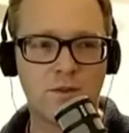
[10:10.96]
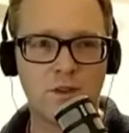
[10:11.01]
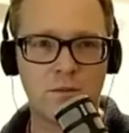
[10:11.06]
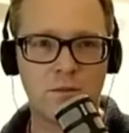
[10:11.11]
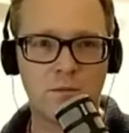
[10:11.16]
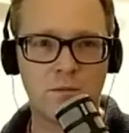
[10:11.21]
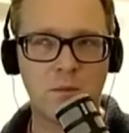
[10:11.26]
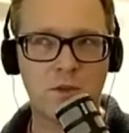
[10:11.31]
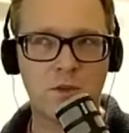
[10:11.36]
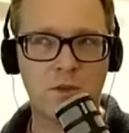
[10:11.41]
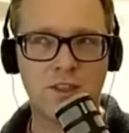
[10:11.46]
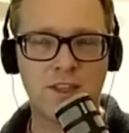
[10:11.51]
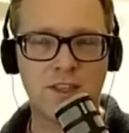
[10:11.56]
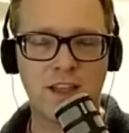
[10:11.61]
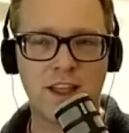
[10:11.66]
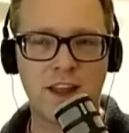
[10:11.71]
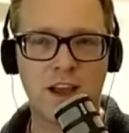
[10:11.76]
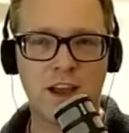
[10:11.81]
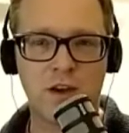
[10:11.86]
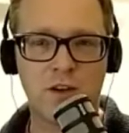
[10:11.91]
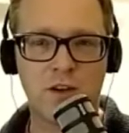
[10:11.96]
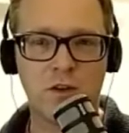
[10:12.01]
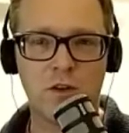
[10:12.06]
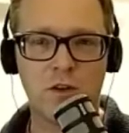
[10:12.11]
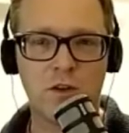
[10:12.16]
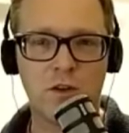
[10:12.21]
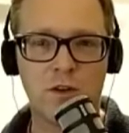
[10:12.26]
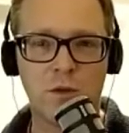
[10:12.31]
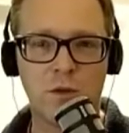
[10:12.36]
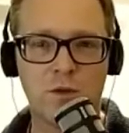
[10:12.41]
Maybe you should take that out. I don't know
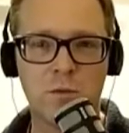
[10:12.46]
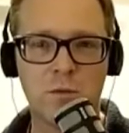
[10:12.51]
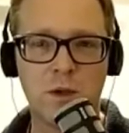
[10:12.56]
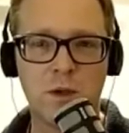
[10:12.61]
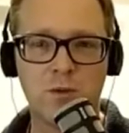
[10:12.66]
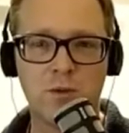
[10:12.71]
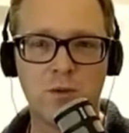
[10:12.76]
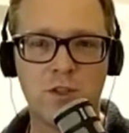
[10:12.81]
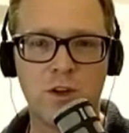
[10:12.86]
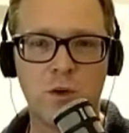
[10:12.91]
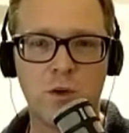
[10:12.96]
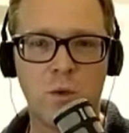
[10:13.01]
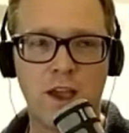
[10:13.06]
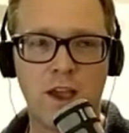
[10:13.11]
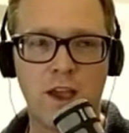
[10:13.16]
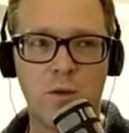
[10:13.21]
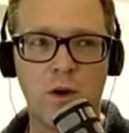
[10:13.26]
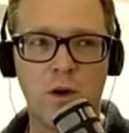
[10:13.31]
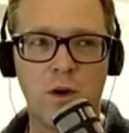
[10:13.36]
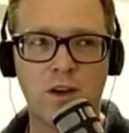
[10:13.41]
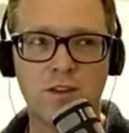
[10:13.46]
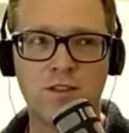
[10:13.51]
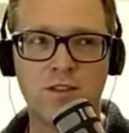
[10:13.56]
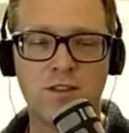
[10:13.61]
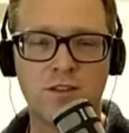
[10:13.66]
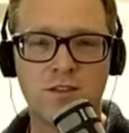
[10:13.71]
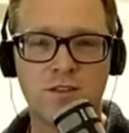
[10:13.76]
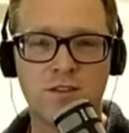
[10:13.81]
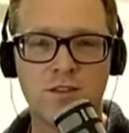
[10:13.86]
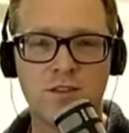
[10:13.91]
if he wants people to know where he works.
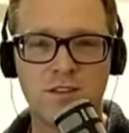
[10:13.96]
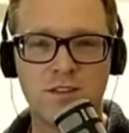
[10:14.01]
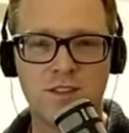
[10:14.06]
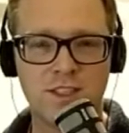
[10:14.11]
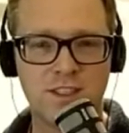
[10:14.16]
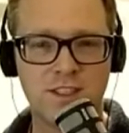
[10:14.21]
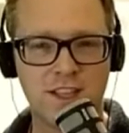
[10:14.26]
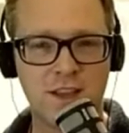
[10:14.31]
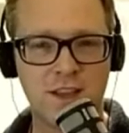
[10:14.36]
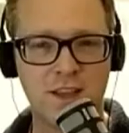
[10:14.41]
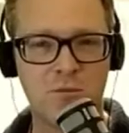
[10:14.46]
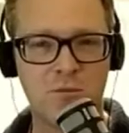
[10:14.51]
Does he say